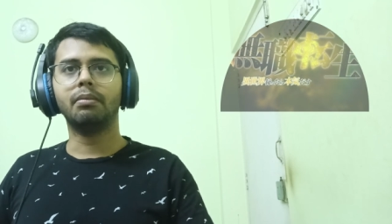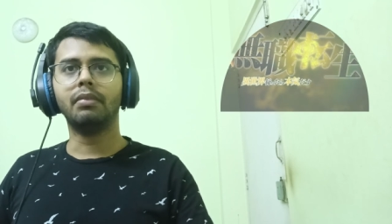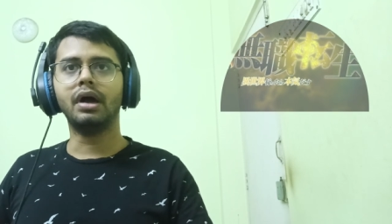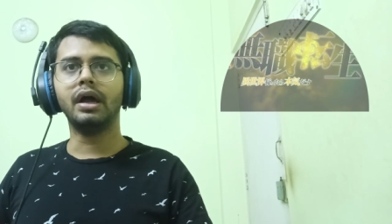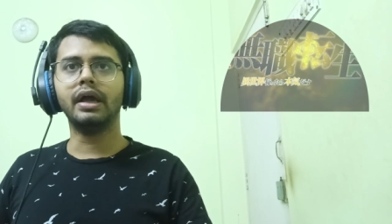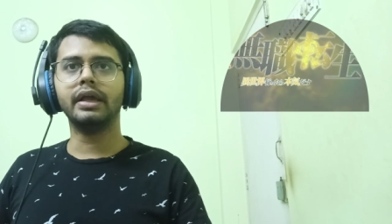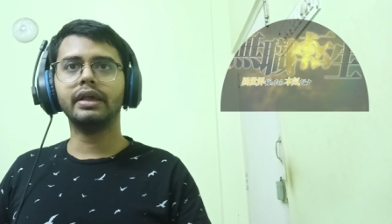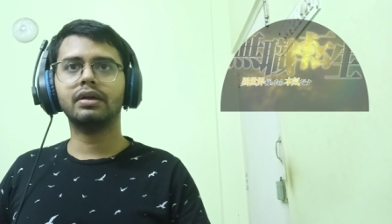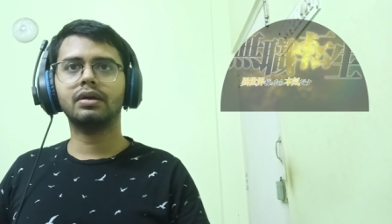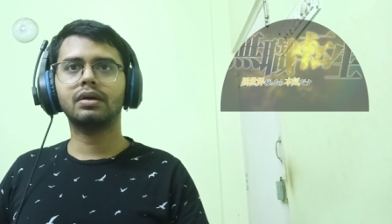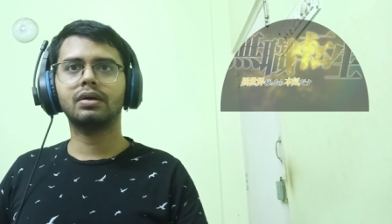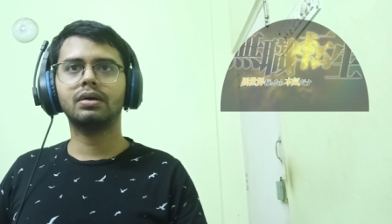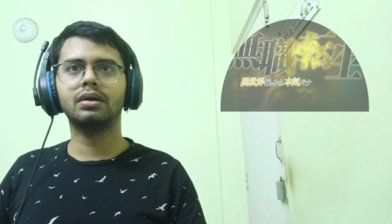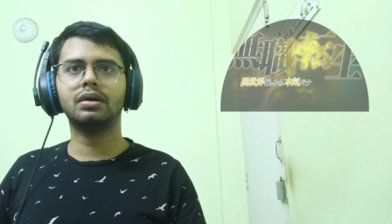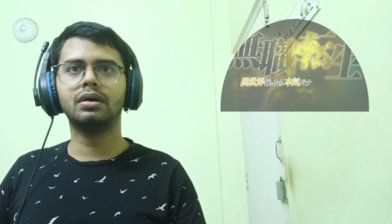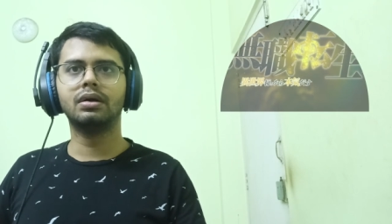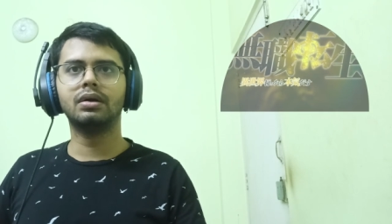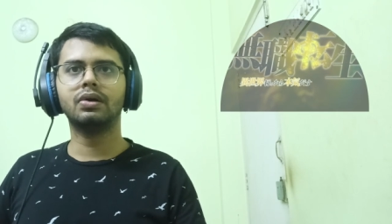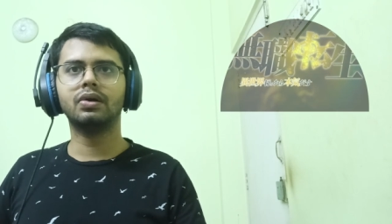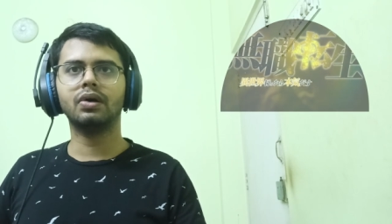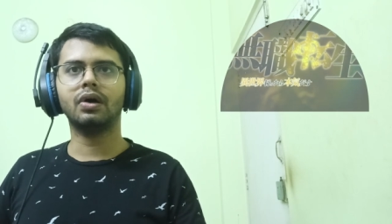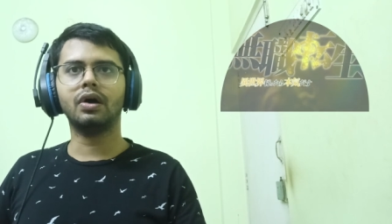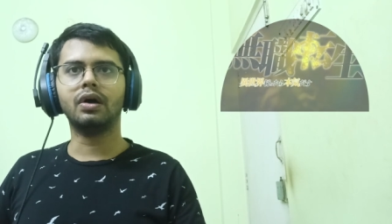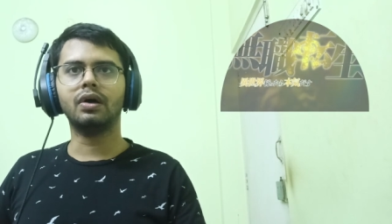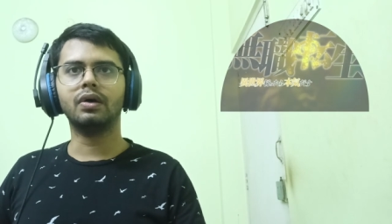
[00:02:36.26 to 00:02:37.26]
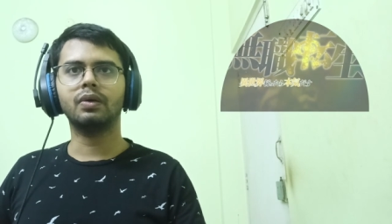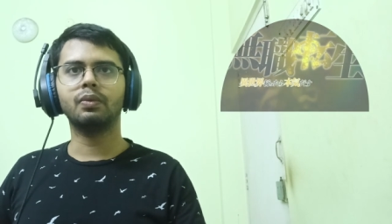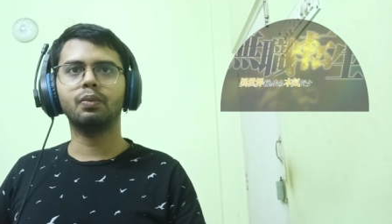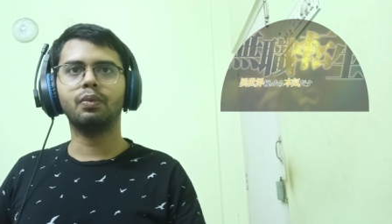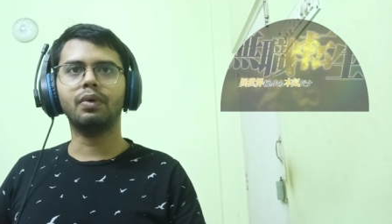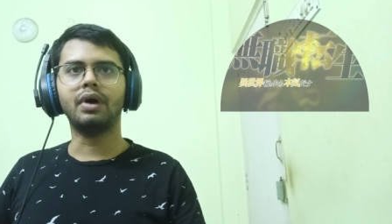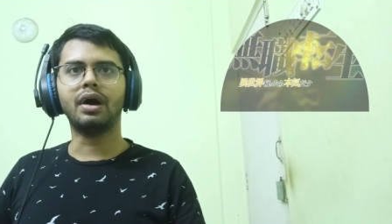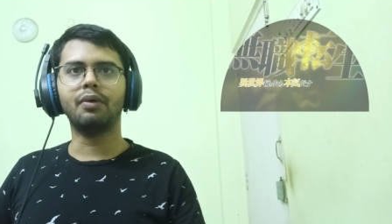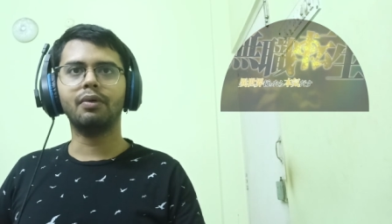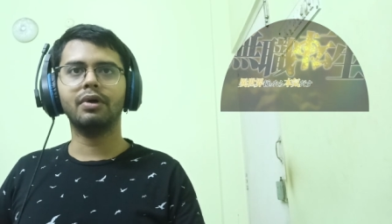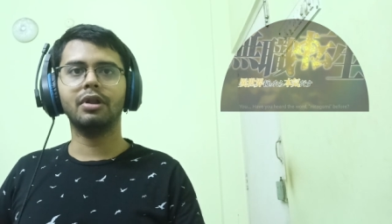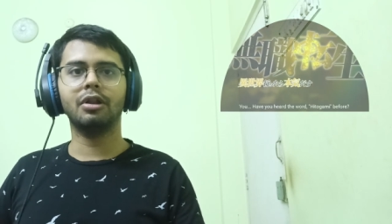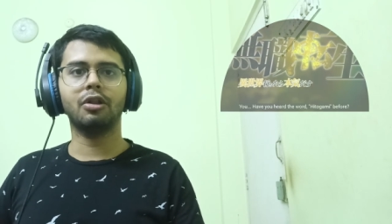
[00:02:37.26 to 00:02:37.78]
My god,
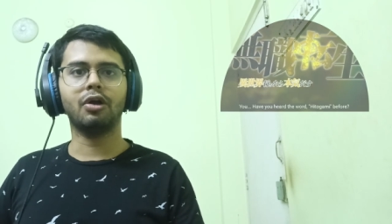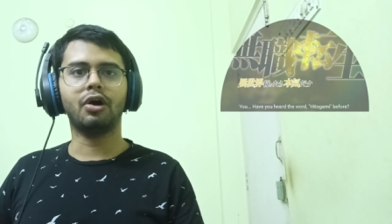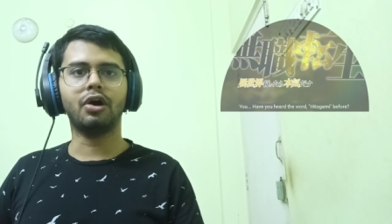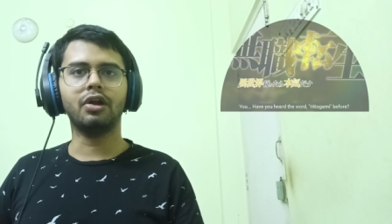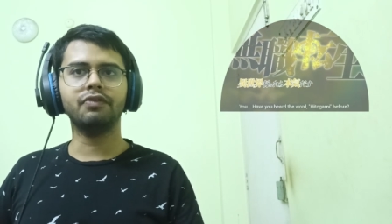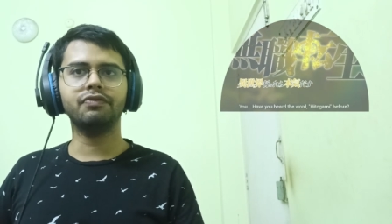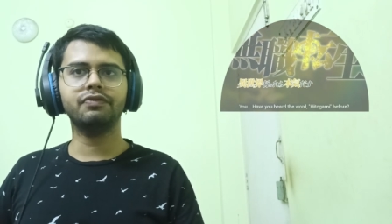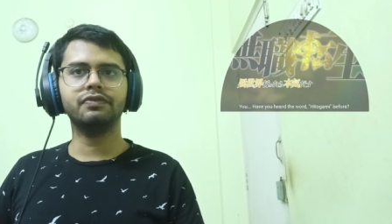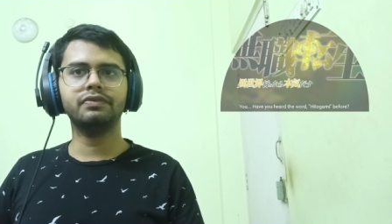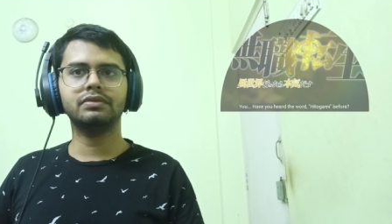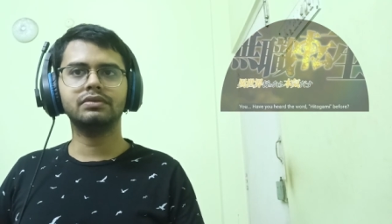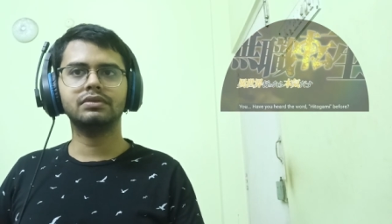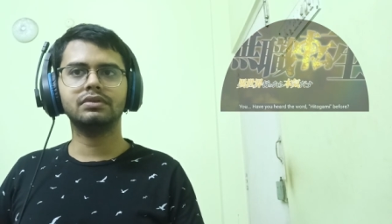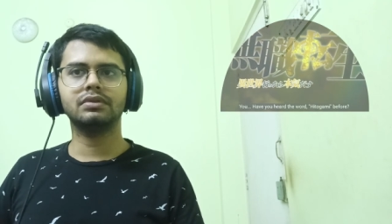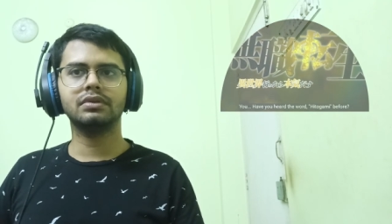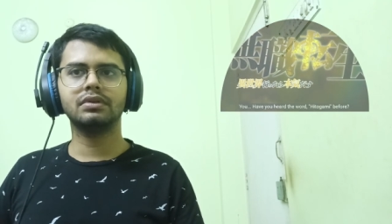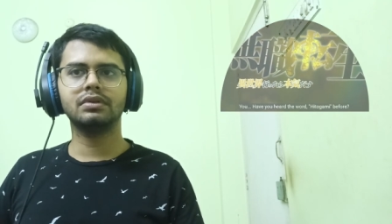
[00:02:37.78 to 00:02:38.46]
wow, a lot of...